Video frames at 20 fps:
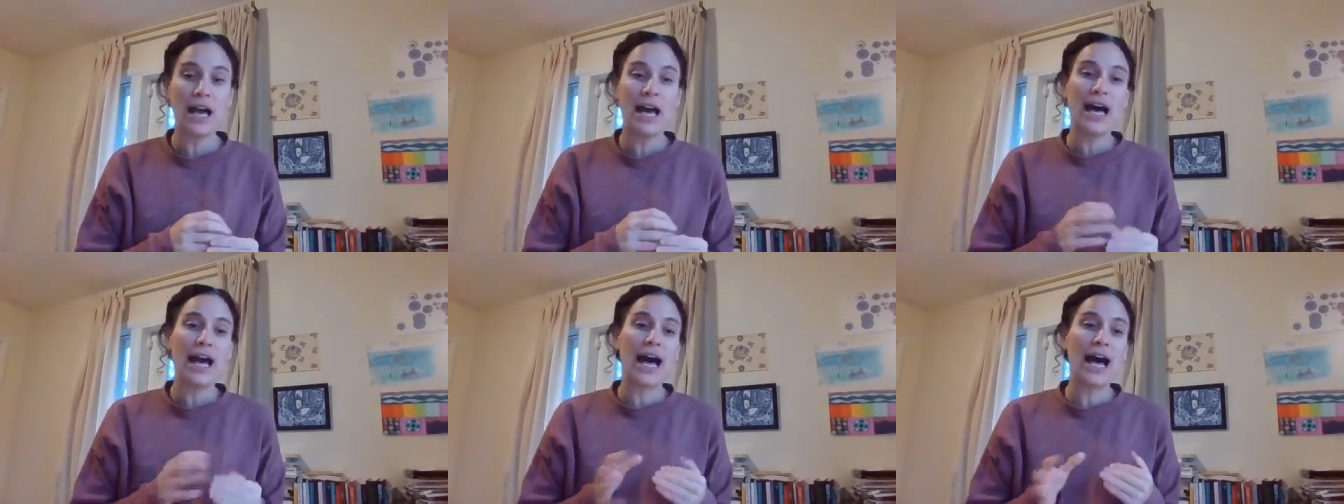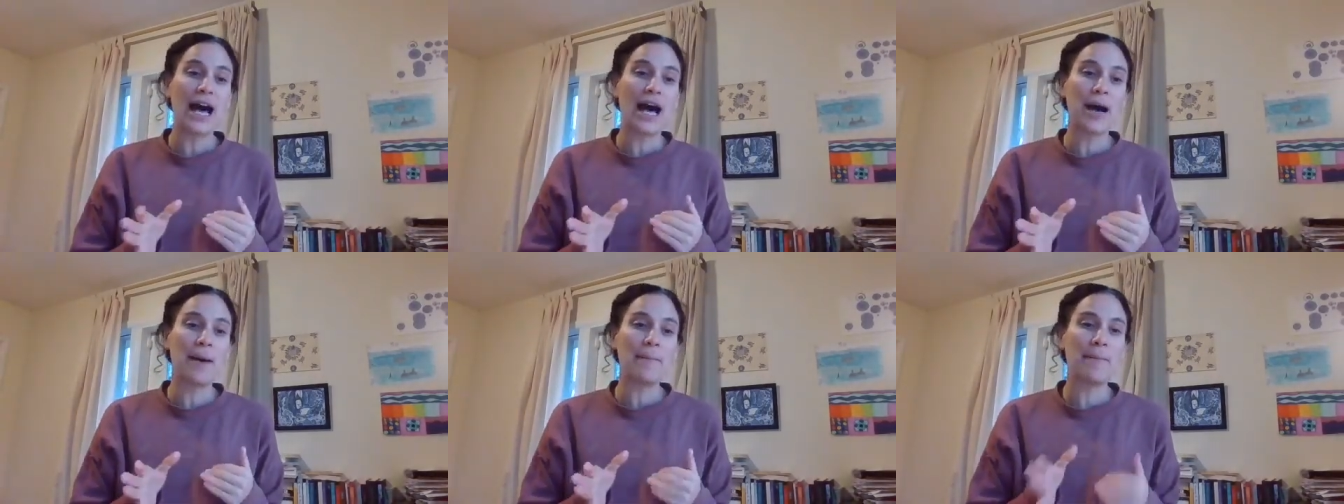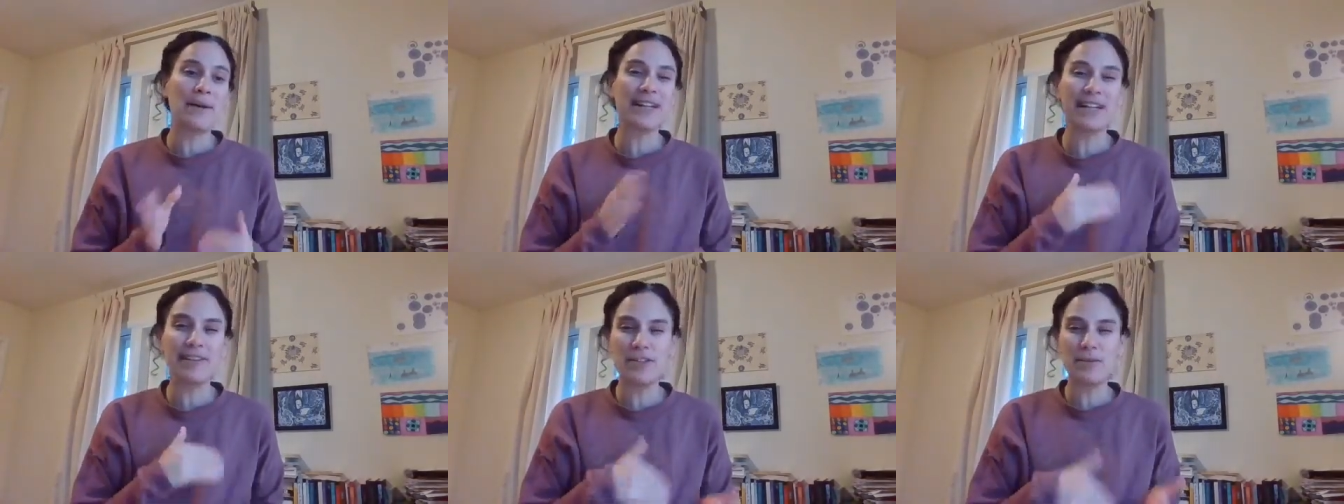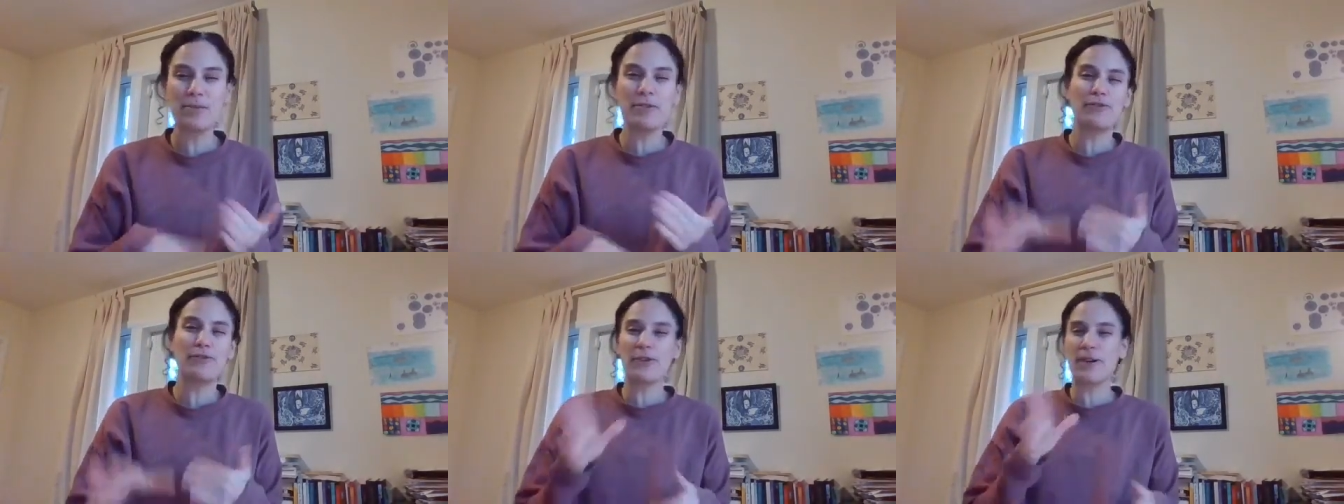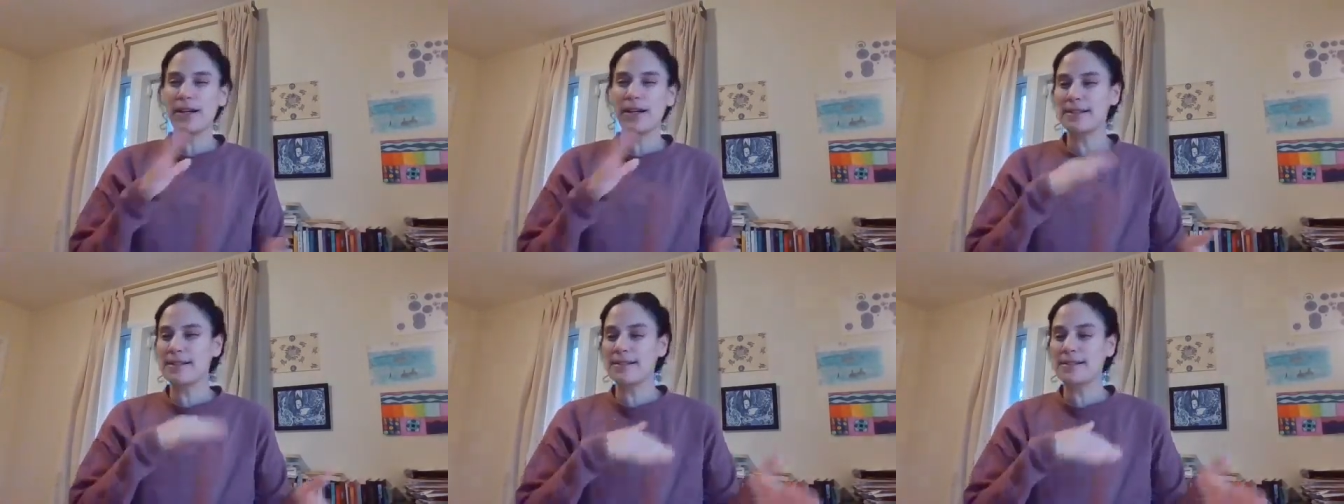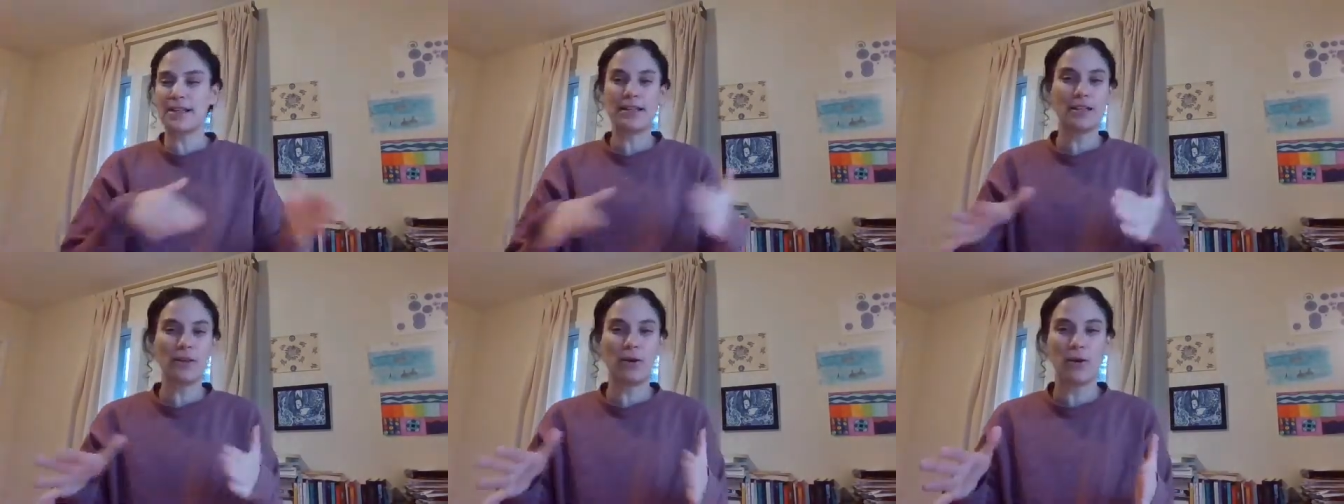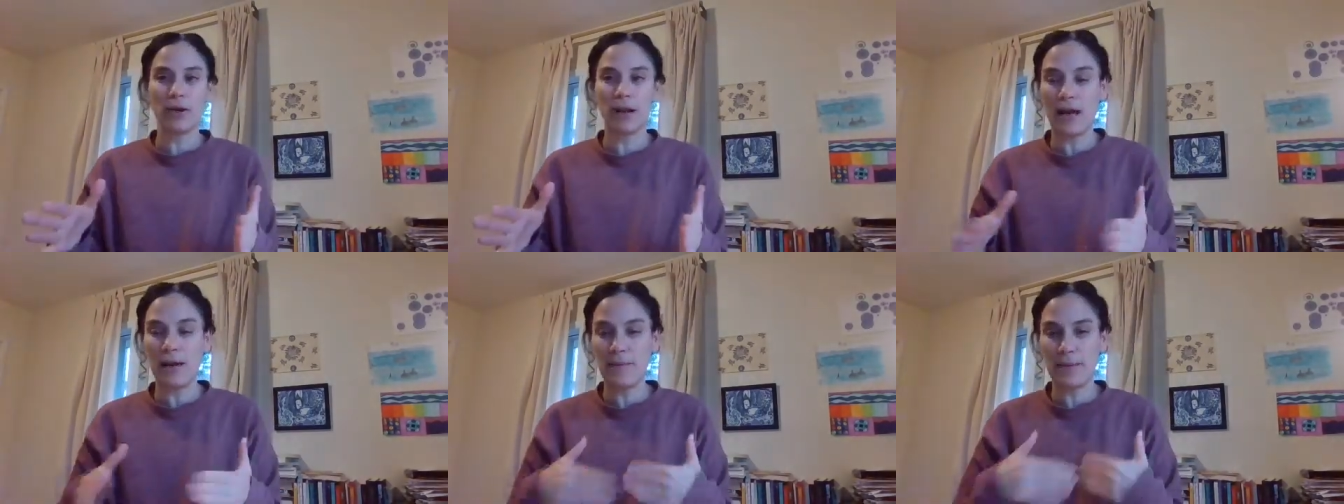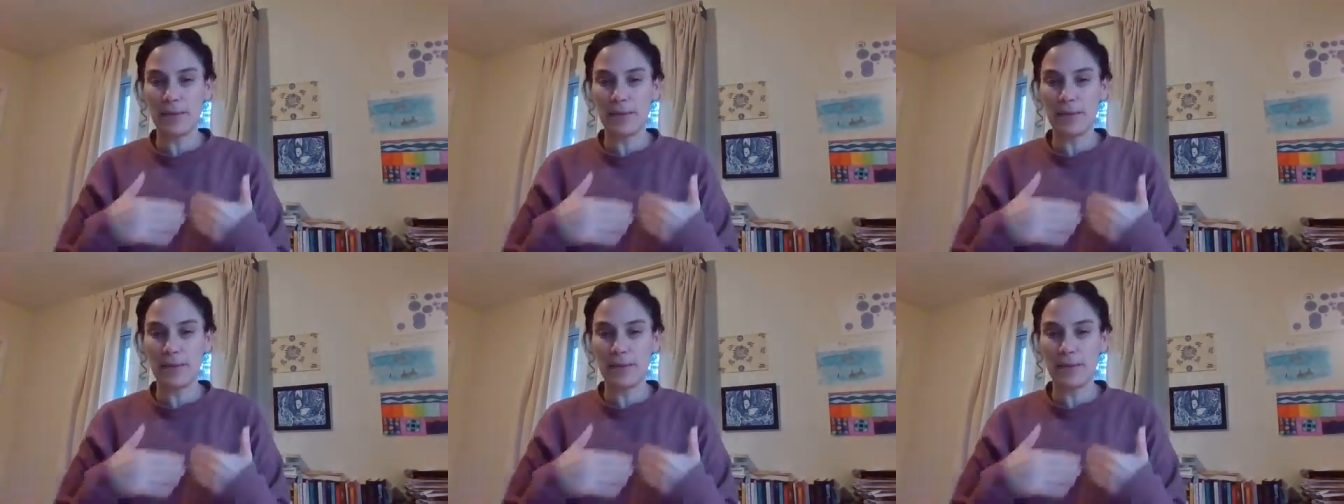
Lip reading: But even before I set it all up,